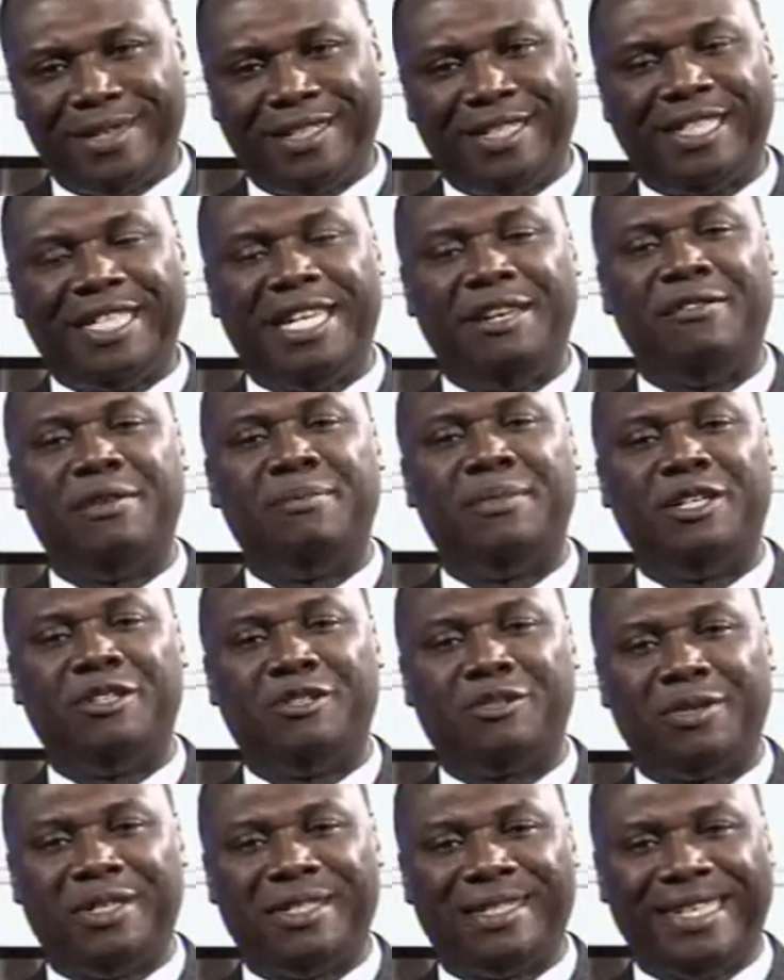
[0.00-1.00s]
Grace TV
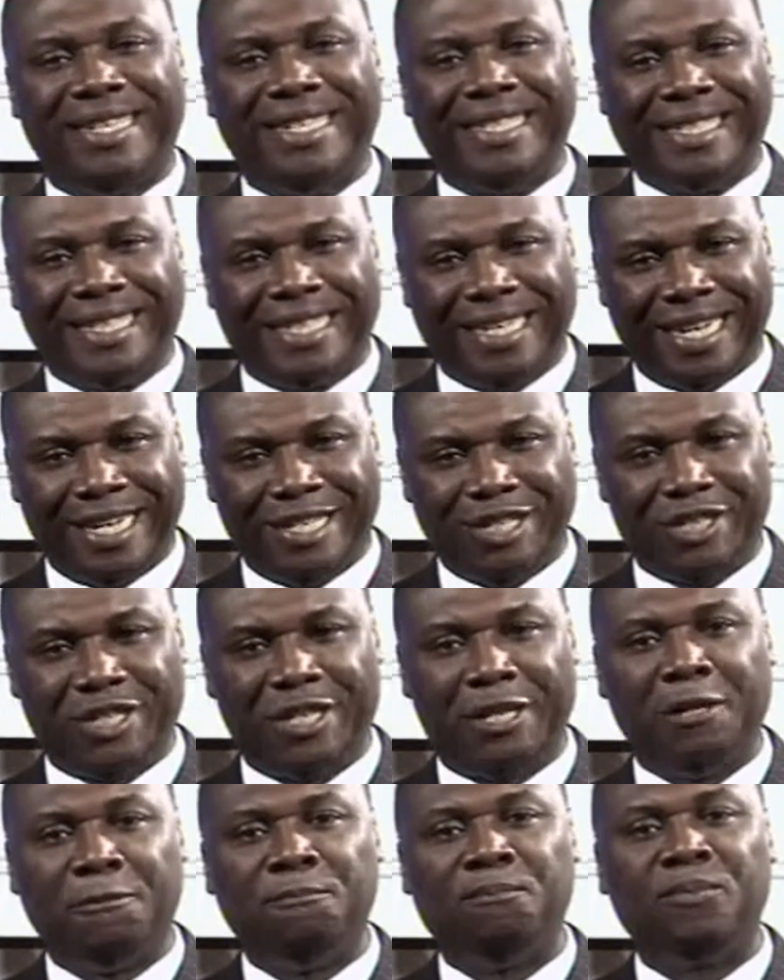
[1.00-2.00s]
Ministries
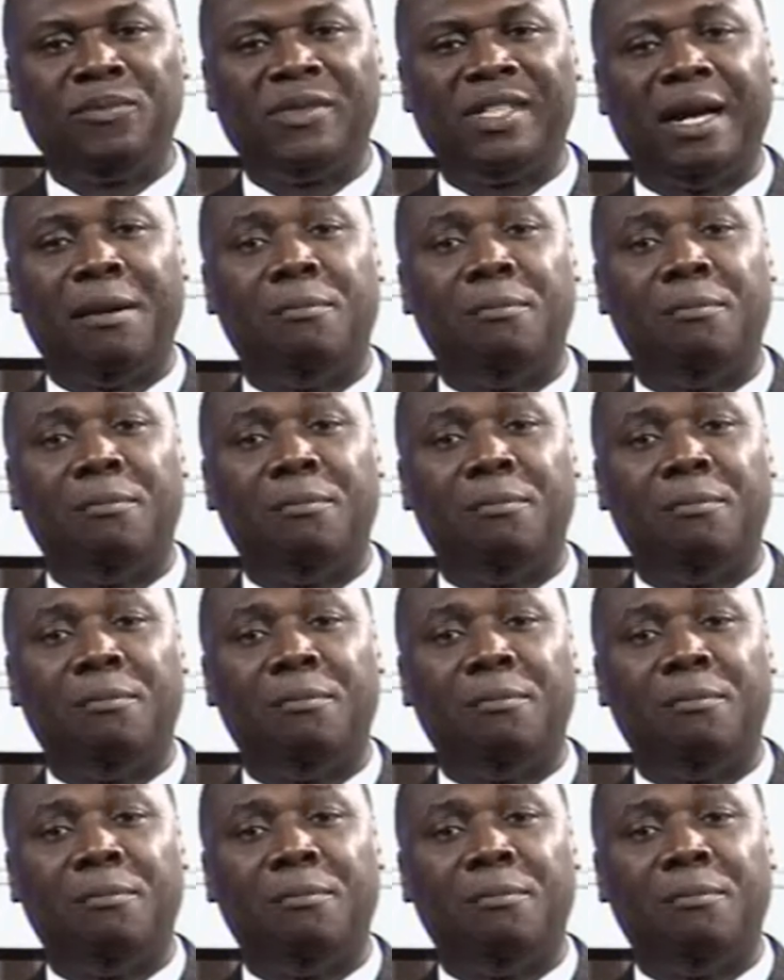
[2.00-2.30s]
International.